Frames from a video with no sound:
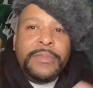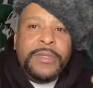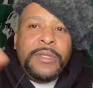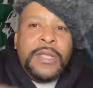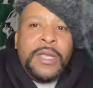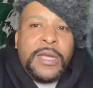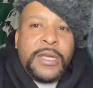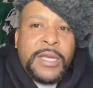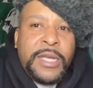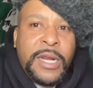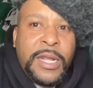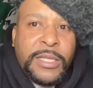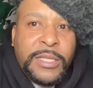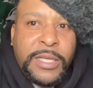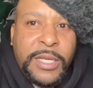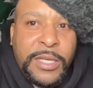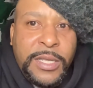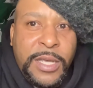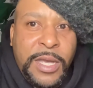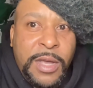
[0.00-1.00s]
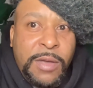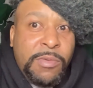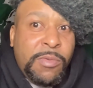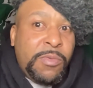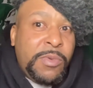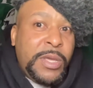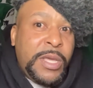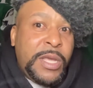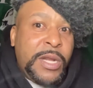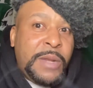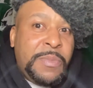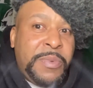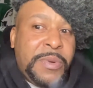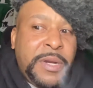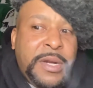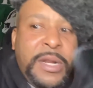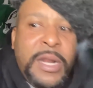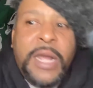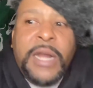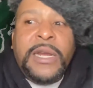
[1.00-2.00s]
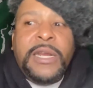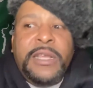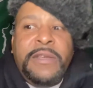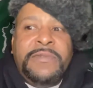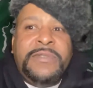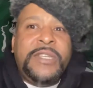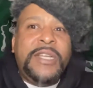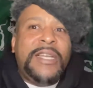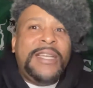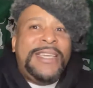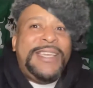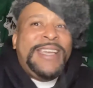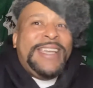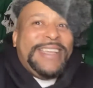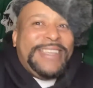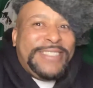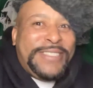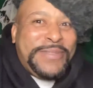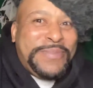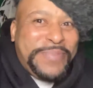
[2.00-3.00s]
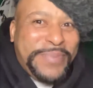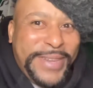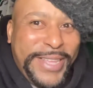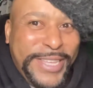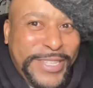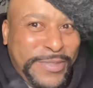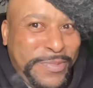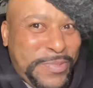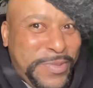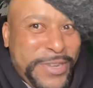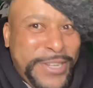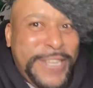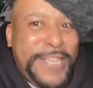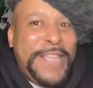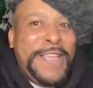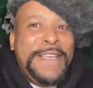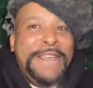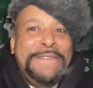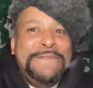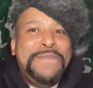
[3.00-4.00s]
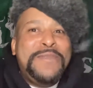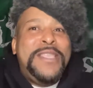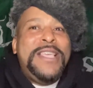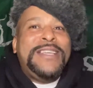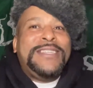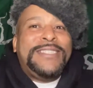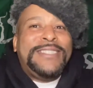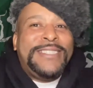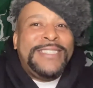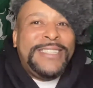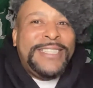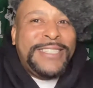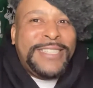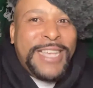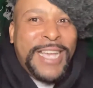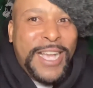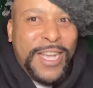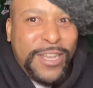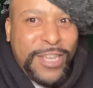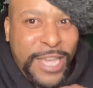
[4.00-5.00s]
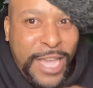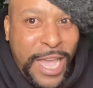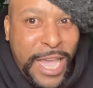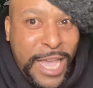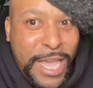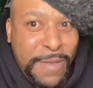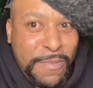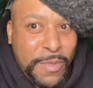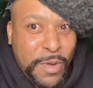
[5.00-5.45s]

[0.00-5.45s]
Now, can I tell y'all, when we get up in the 90th check cashing place, bro, this is just how a game